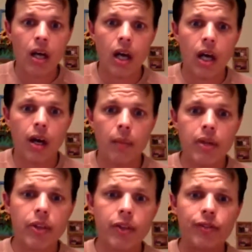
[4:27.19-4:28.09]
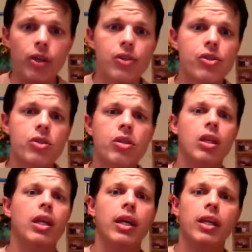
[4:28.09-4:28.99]
Another verse
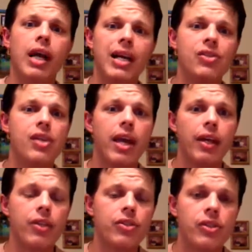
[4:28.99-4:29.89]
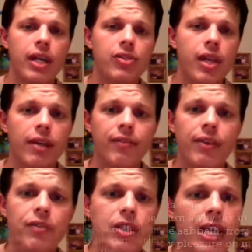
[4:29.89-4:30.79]
in Isaiah, this is Isaiah
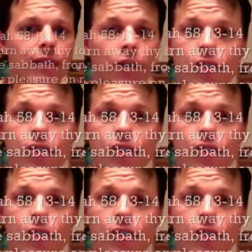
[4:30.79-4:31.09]
58,